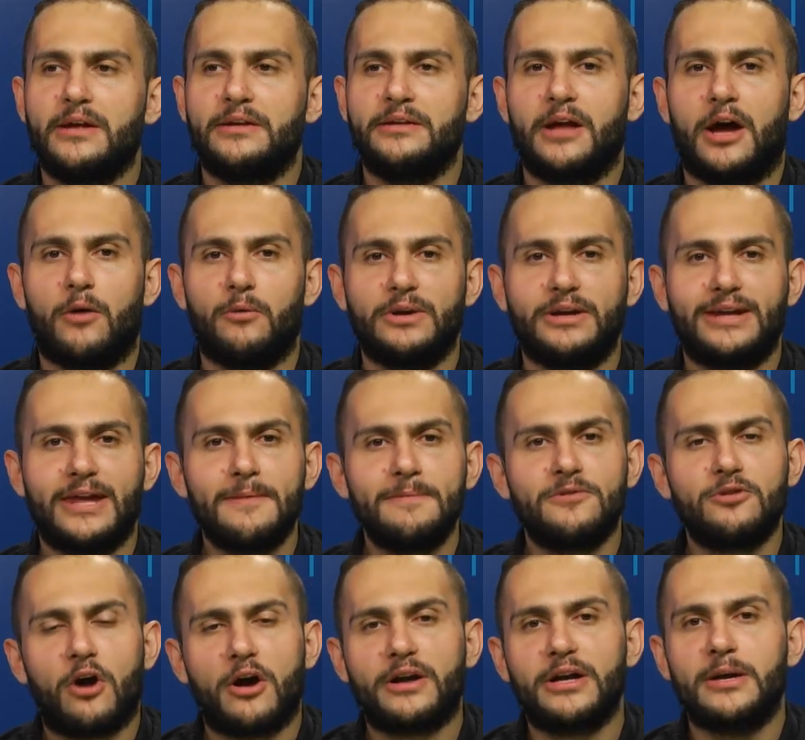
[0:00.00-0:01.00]
Now, we keep
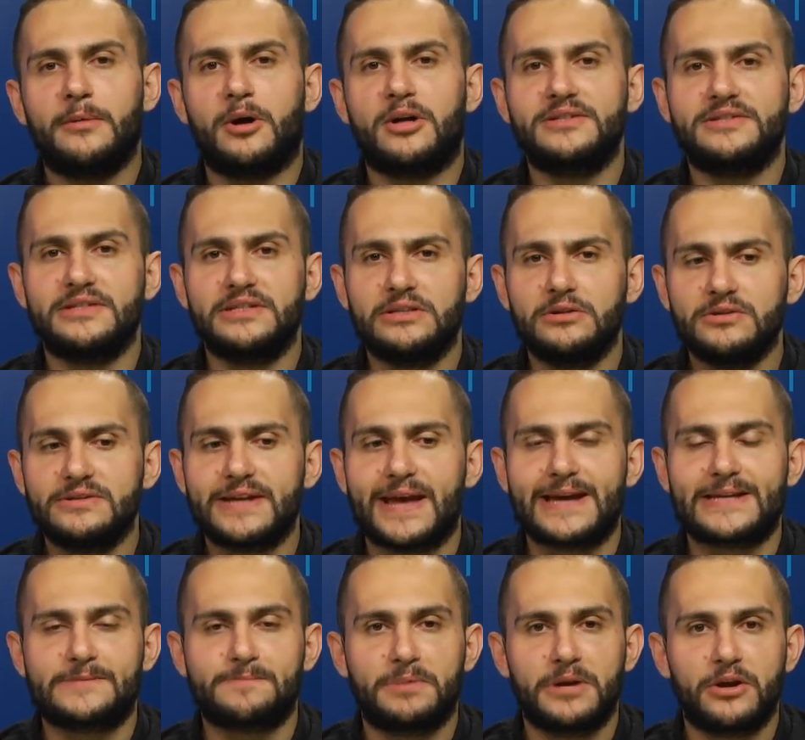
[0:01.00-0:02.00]
talking about the user
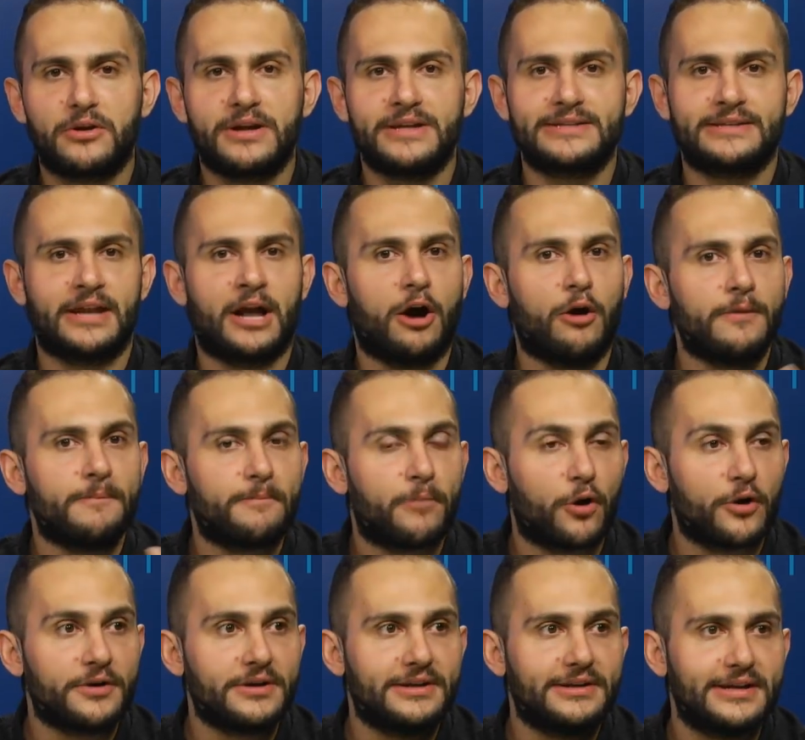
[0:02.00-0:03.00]
experience and how
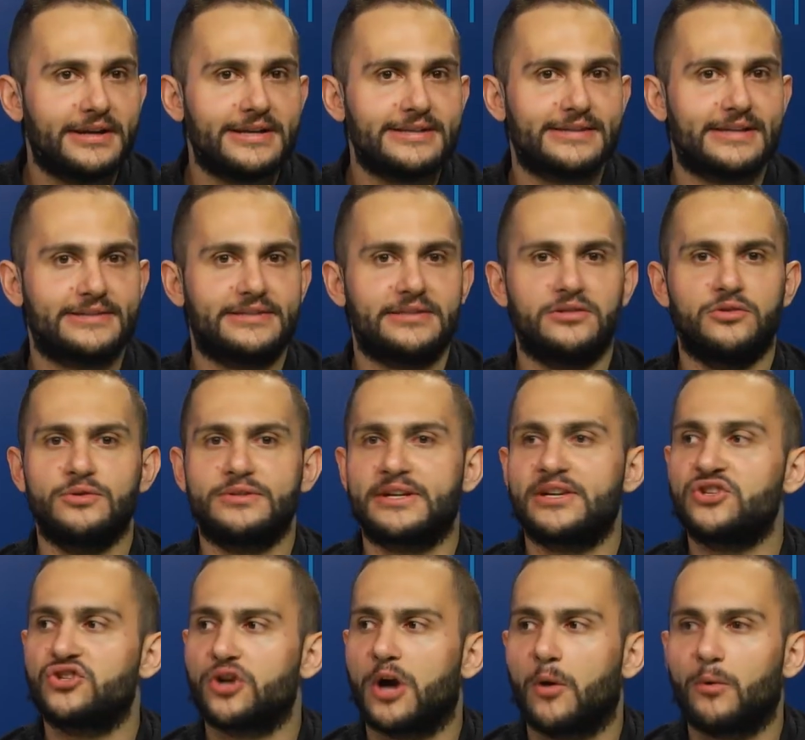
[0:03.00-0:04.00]
important it is that the user
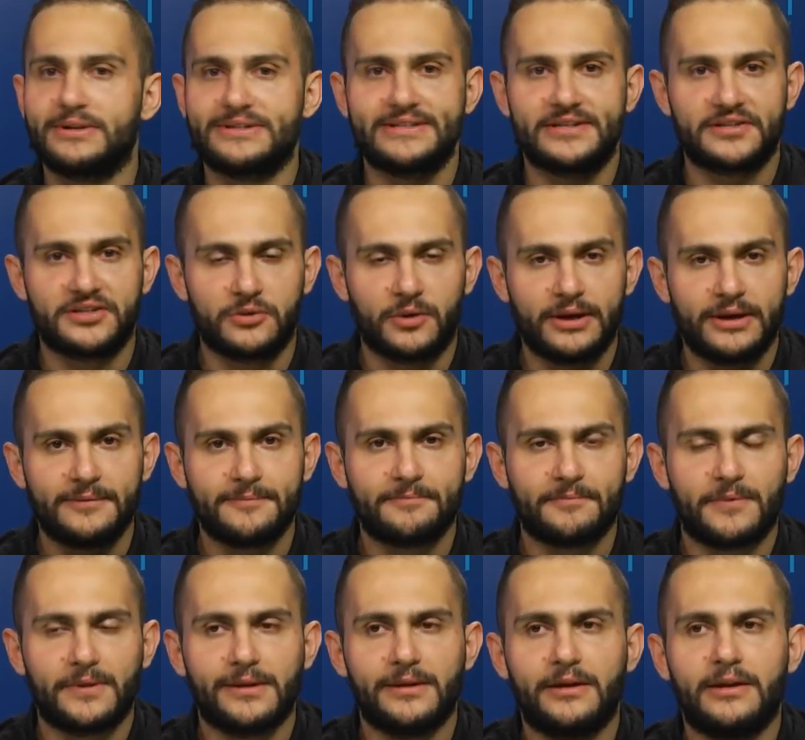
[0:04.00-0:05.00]
enjoy what they're doing.
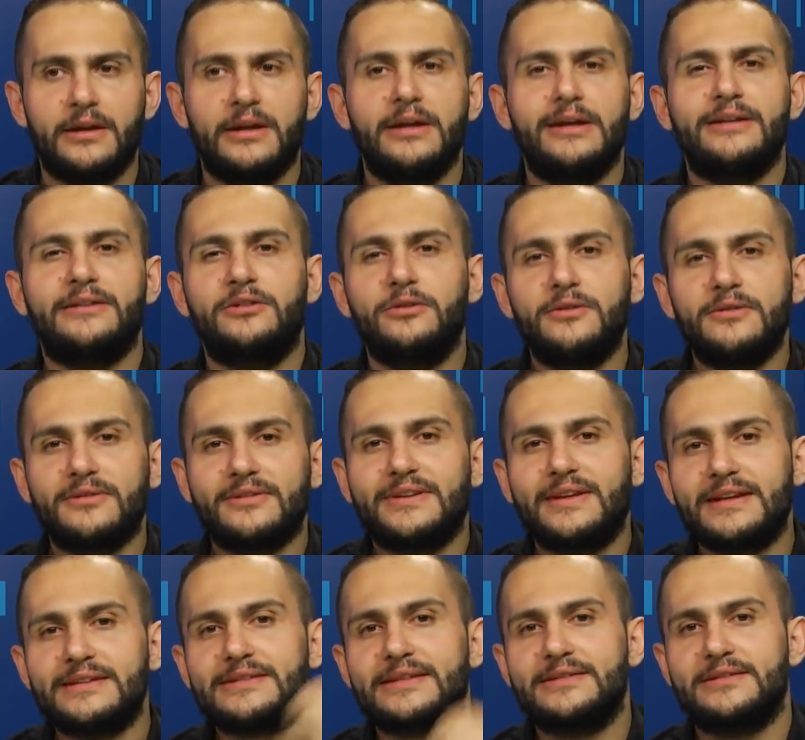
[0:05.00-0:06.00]
Do you
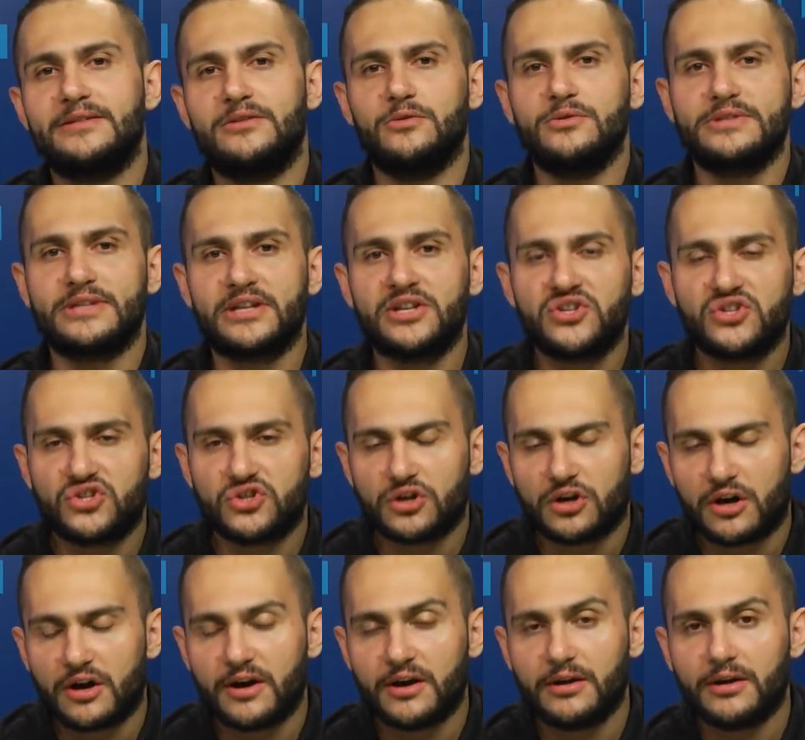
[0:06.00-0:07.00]
think that the user
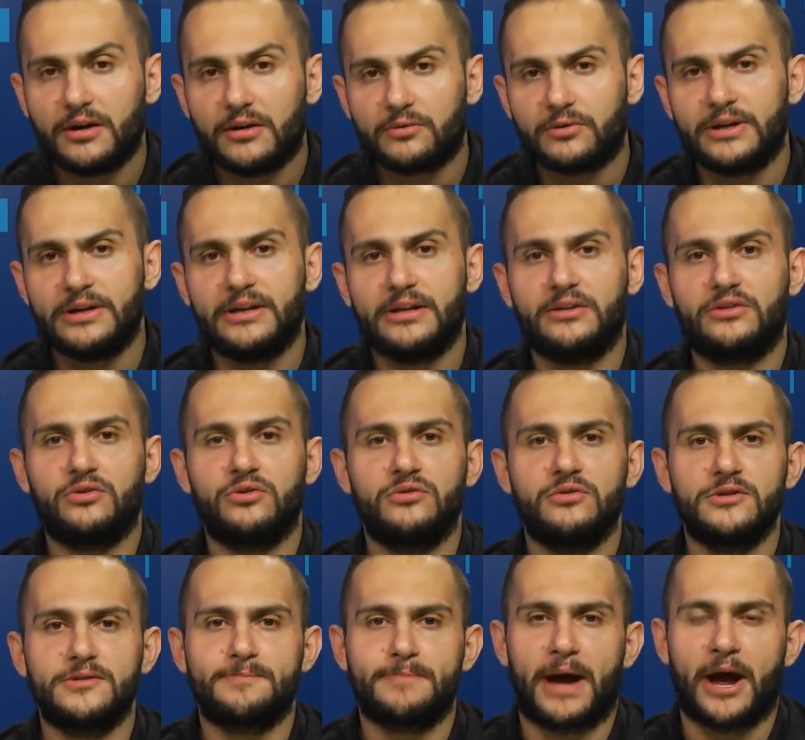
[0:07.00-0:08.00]
enjoy really to
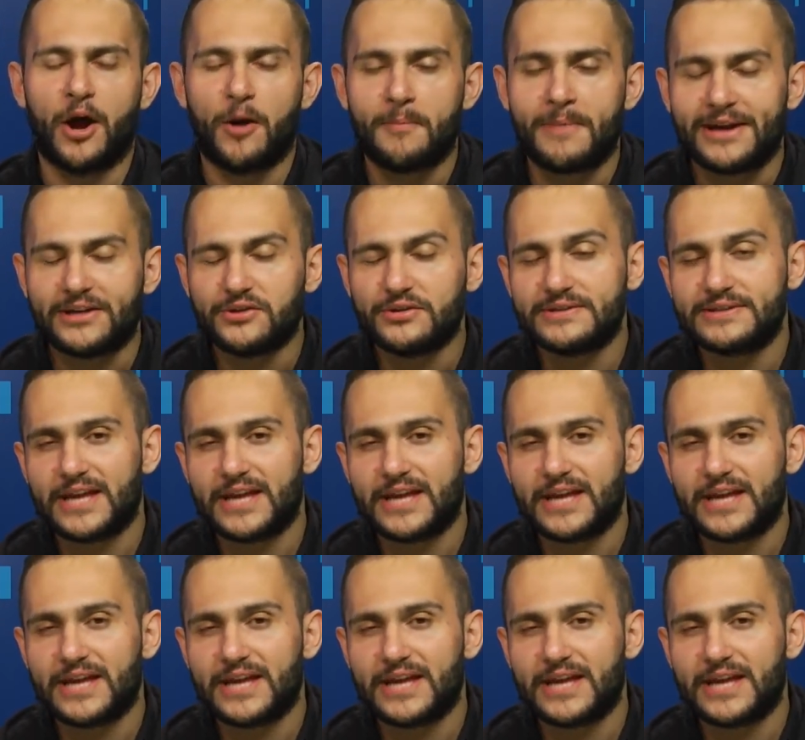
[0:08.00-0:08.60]
use biometrics